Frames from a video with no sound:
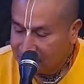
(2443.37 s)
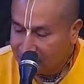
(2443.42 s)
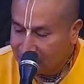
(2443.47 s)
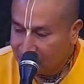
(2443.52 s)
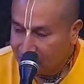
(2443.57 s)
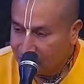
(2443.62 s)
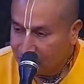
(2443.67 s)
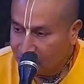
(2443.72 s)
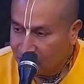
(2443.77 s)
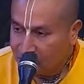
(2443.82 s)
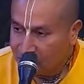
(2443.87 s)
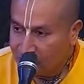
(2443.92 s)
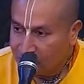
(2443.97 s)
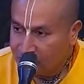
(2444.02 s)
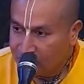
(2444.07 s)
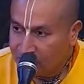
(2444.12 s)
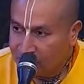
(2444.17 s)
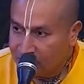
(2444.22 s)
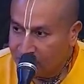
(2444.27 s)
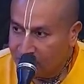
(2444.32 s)

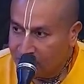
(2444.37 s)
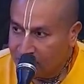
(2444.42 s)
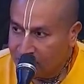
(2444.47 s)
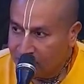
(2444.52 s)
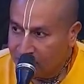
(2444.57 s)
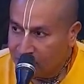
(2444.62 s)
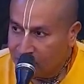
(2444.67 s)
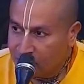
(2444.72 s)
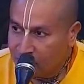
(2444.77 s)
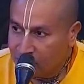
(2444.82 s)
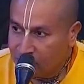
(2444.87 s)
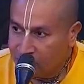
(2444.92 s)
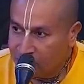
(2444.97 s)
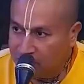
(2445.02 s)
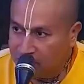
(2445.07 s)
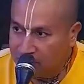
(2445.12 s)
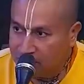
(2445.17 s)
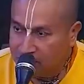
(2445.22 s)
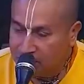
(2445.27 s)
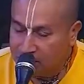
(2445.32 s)
There was one
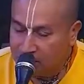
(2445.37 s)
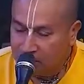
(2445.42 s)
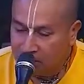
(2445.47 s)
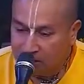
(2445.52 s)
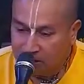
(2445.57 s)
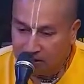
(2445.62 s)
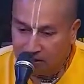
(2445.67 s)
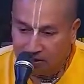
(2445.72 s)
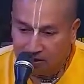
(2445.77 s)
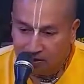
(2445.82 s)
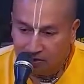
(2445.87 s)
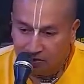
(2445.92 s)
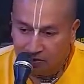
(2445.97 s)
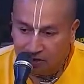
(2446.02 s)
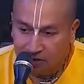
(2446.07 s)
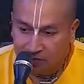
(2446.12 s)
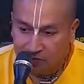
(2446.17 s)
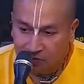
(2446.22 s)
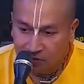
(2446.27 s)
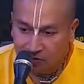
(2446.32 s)
businessman who
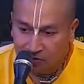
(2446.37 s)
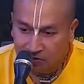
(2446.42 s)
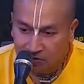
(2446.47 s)
was